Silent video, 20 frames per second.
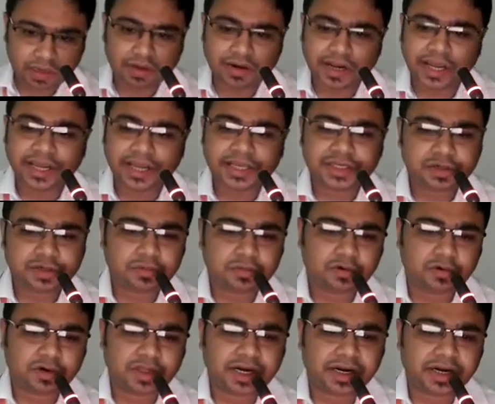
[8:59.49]
rise to
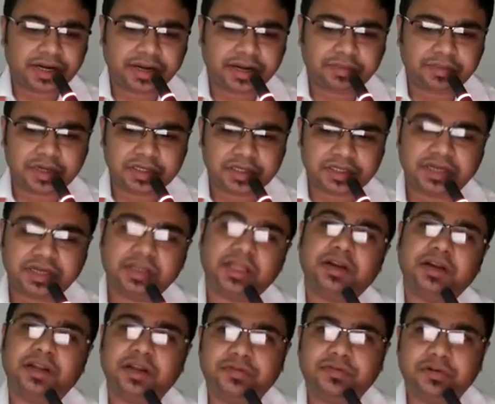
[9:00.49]
more than 10%,
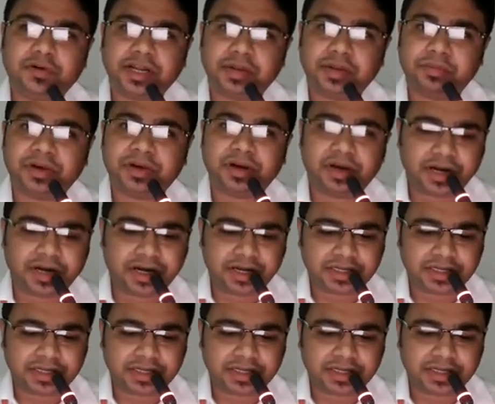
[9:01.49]
then you have to temporarily